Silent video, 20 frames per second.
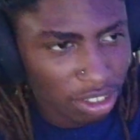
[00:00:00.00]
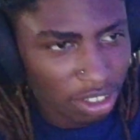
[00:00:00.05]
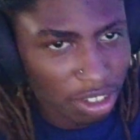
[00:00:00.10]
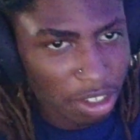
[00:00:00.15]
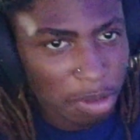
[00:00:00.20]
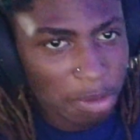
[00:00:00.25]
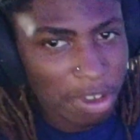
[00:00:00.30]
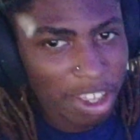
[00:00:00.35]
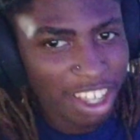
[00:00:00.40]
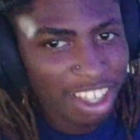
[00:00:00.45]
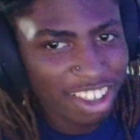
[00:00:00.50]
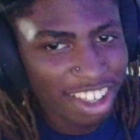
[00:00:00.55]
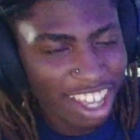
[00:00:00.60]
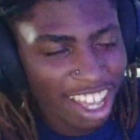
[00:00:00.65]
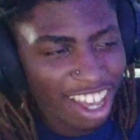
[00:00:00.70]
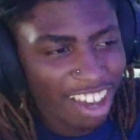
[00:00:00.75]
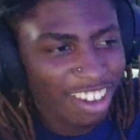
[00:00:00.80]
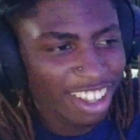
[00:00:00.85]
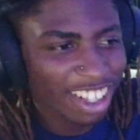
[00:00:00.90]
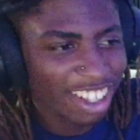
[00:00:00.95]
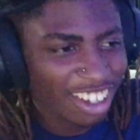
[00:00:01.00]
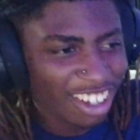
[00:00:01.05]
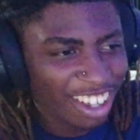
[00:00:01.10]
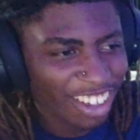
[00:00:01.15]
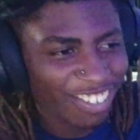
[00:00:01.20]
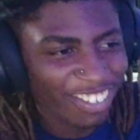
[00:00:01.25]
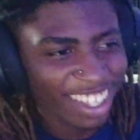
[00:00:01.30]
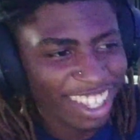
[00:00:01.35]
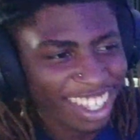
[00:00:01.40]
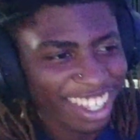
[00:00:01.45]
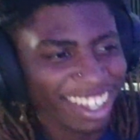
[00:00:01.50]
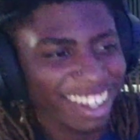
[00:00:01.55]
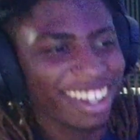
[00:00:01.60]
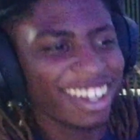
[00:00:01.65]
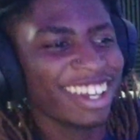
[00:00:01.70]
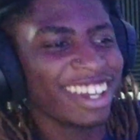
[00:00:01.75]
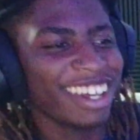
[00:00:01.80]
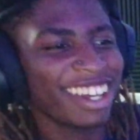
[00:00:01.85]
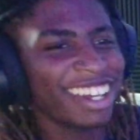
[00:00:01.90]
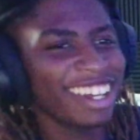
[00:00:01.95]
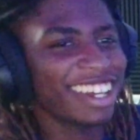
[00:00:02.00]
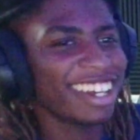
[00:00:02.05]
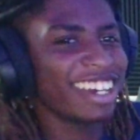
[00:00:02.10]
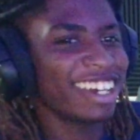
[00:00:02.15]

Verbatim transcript: me and Jay was keeping it. Uh. Like,